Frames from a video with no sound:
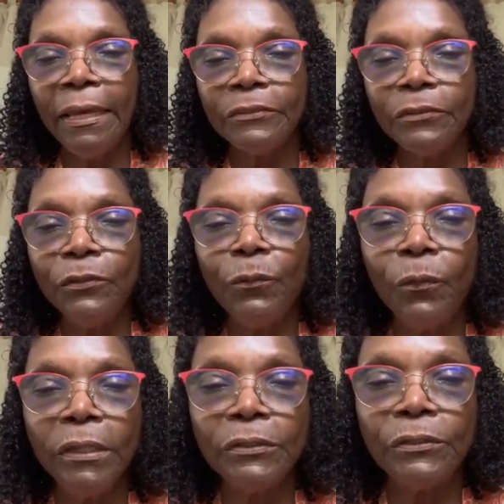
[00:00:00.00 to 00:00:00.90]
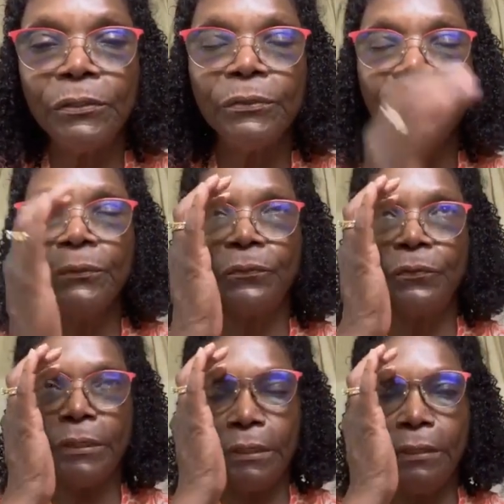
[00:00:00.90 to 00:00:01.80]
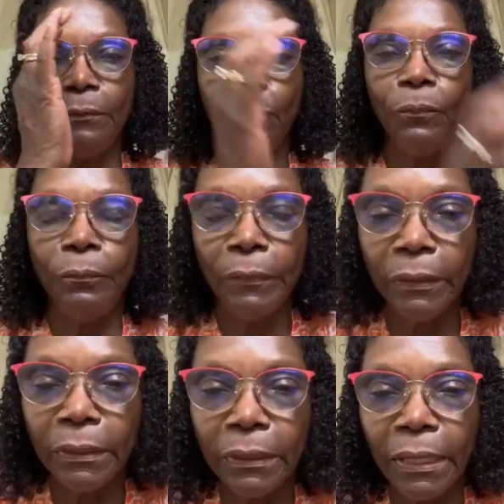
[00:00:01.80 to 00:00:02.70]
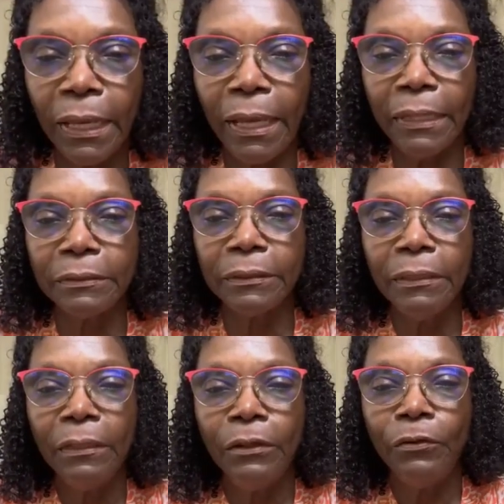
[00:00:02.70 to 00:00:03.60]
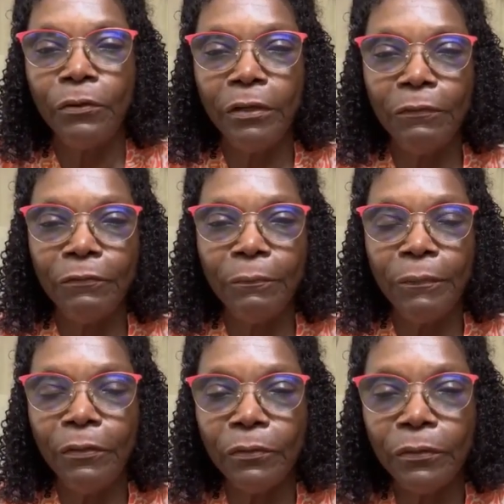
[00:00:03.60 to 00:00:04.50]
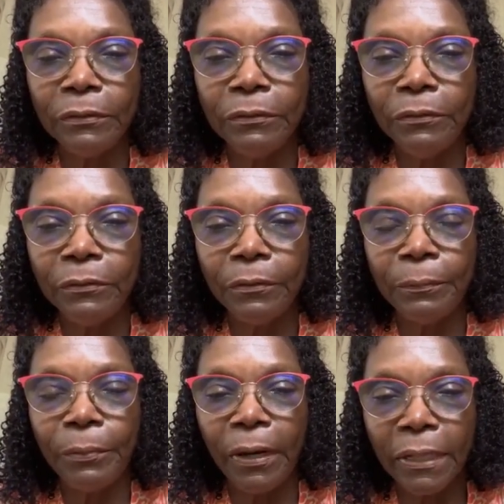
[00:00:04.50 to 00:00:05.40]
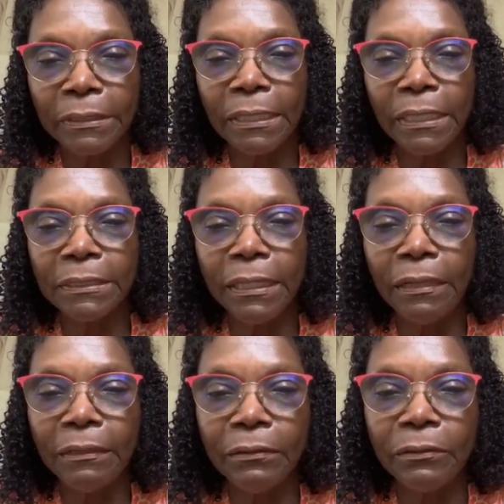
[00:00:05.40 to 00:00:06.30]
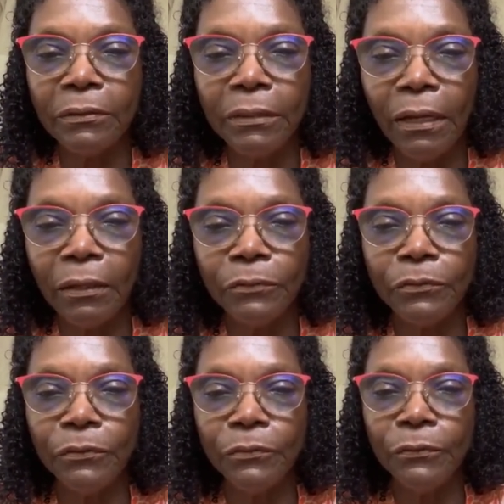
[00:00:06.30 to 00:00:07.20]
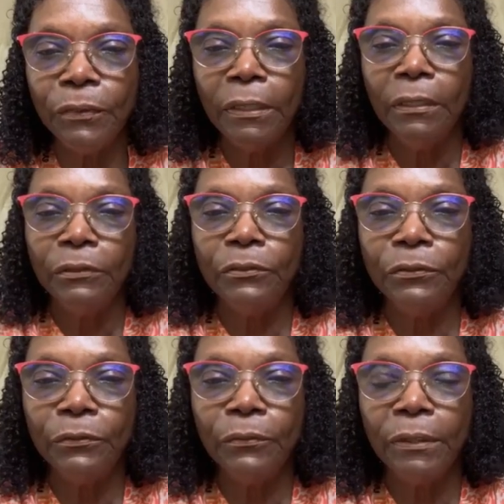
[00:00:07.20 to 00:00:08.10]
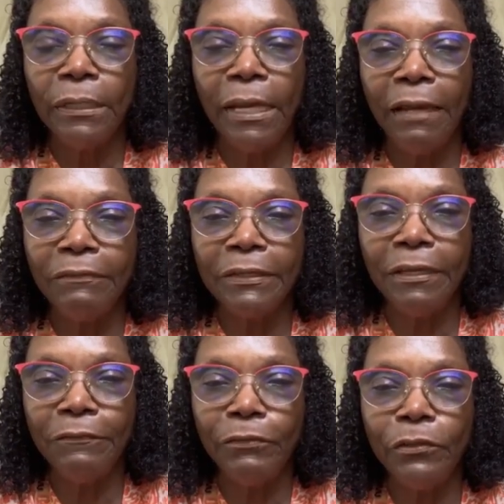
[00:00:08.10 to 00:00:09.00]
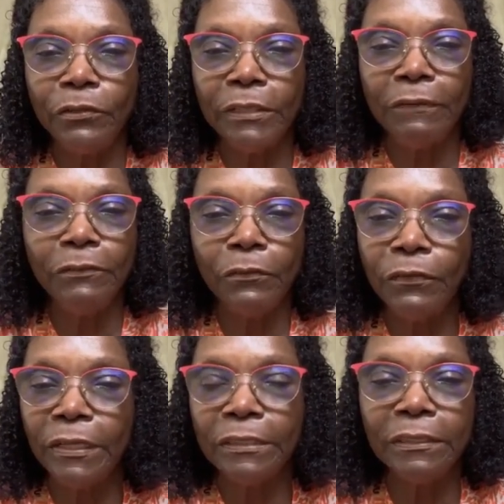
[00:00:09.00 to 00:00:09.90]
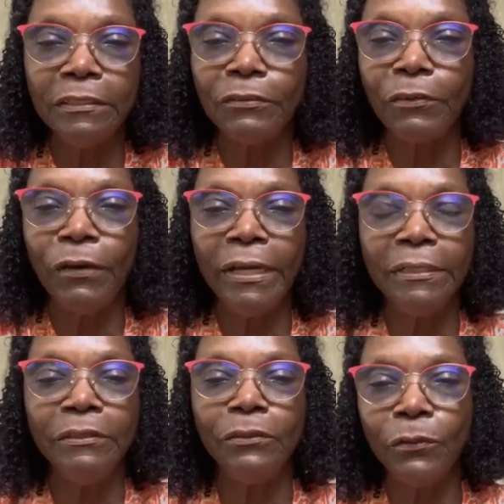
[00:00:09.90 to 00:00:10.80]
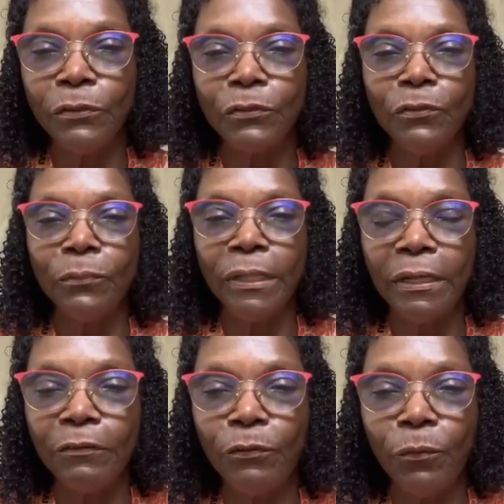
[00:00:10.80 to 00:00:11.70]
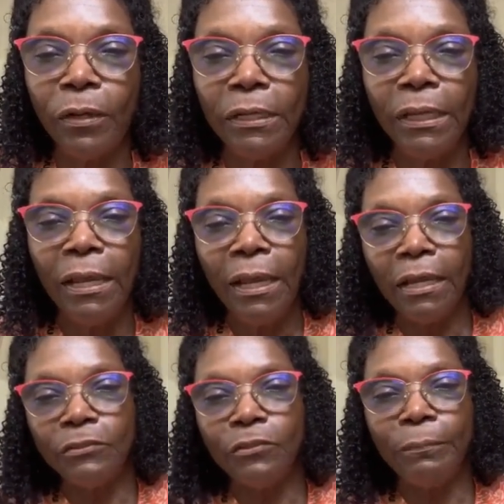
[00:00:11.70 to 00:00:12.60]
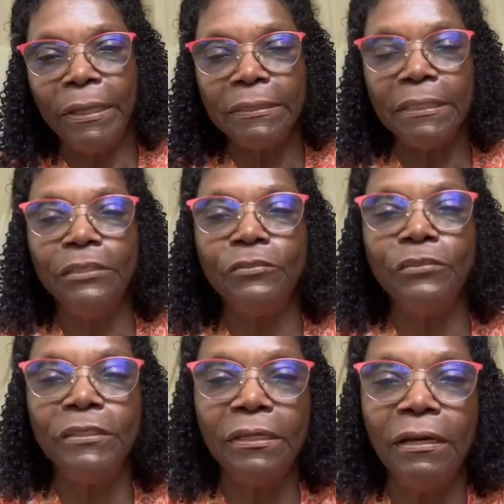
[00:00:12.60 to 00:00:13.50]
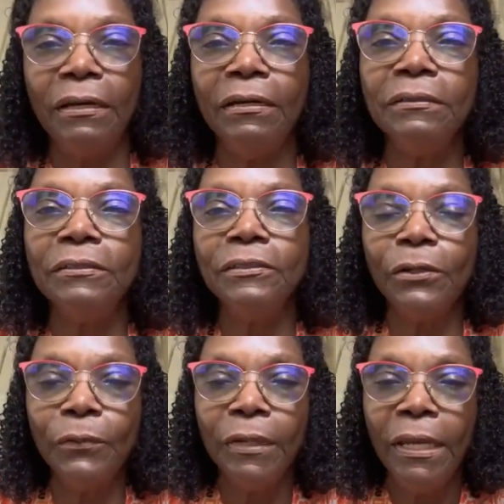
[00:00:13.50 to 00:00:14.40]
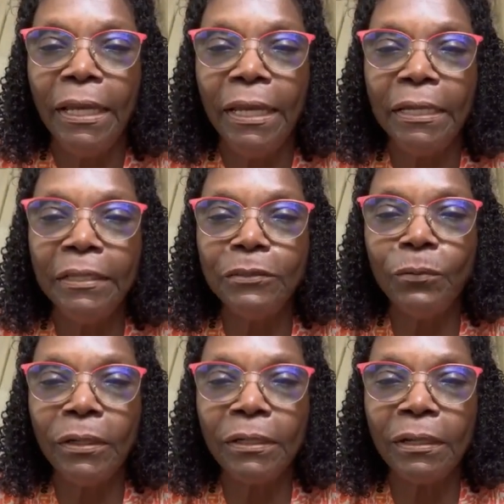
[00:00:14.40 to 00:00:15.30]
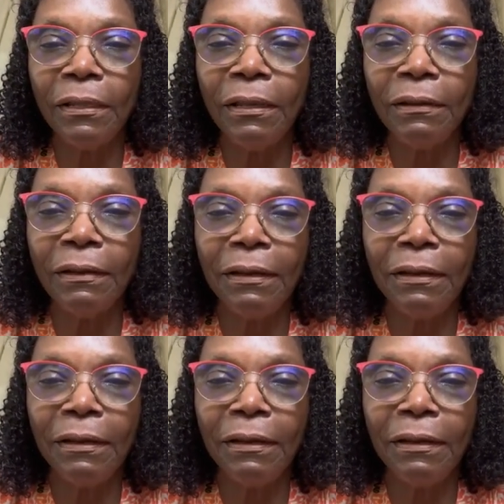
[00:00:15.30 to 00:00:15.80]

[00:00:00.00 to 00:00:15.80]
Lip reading: And so you want to really look at your process and learn how to advocate for yourself. Don't take things for granted. Don't assume that everyone has your best interests at heart. So it is 1 o'clock.